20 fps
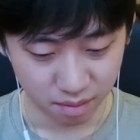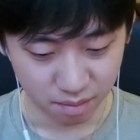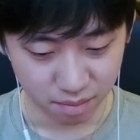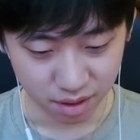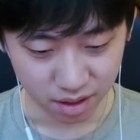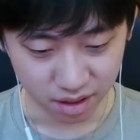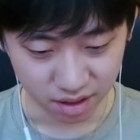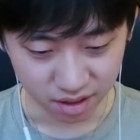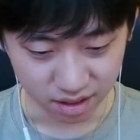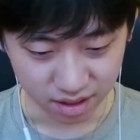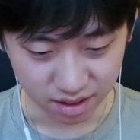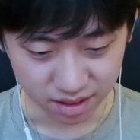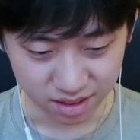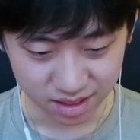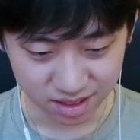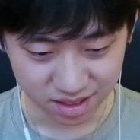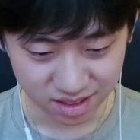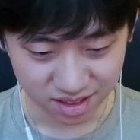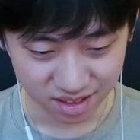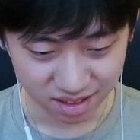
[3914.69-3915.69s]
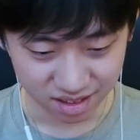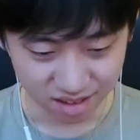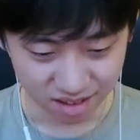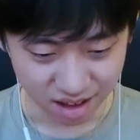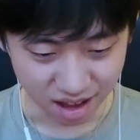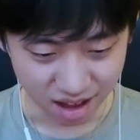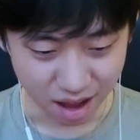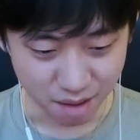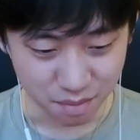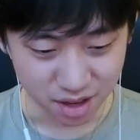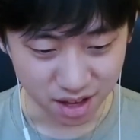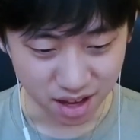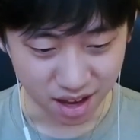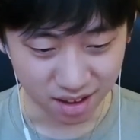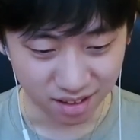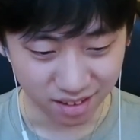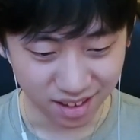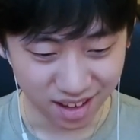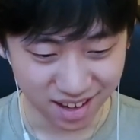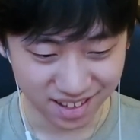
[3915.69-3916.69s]
But I mean,
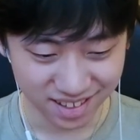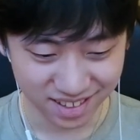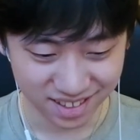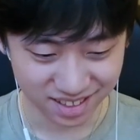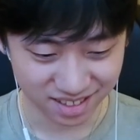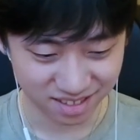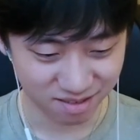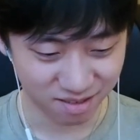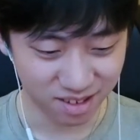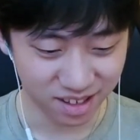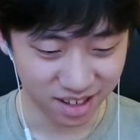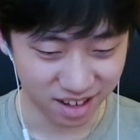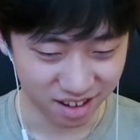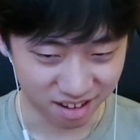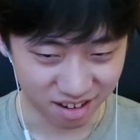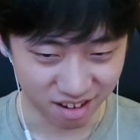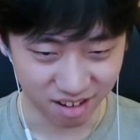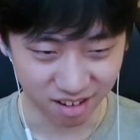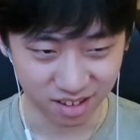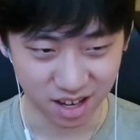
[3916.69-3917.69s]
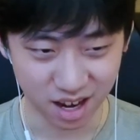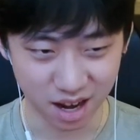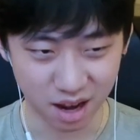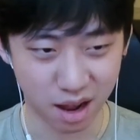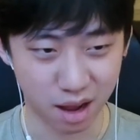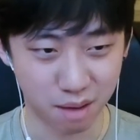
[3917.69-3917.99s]
online is really a hard time.